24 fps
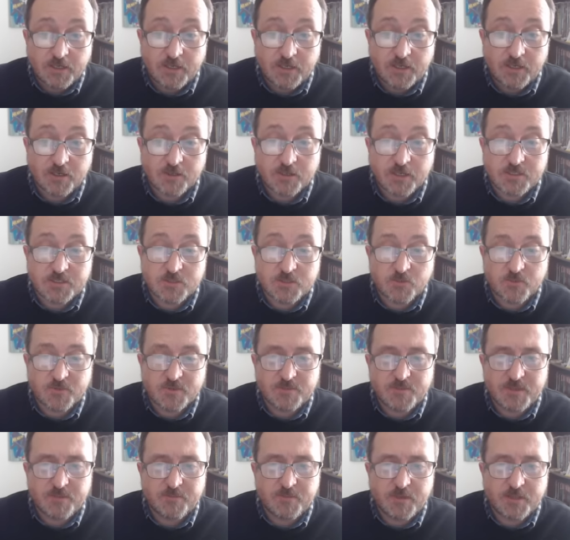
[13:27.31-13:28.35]
Okay, so we'll
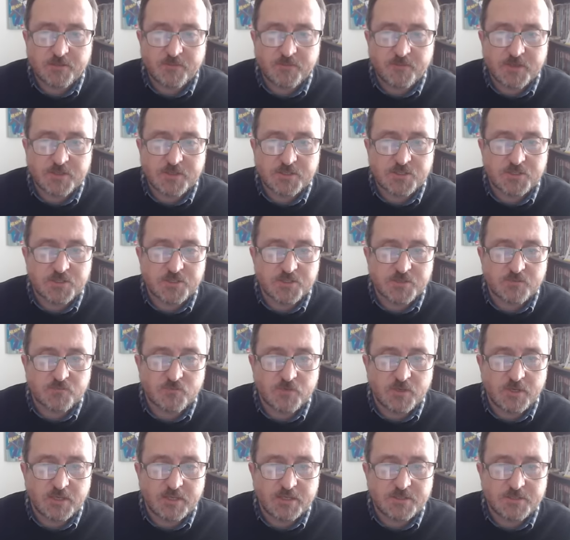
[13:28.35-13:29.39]
explain about the fixtures
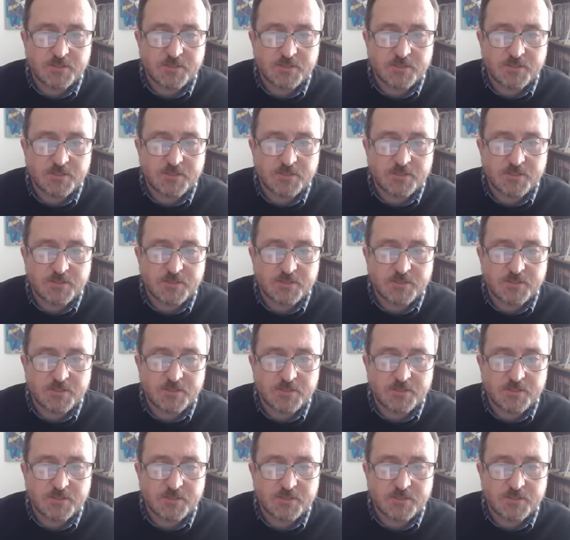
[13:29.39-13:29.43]
really.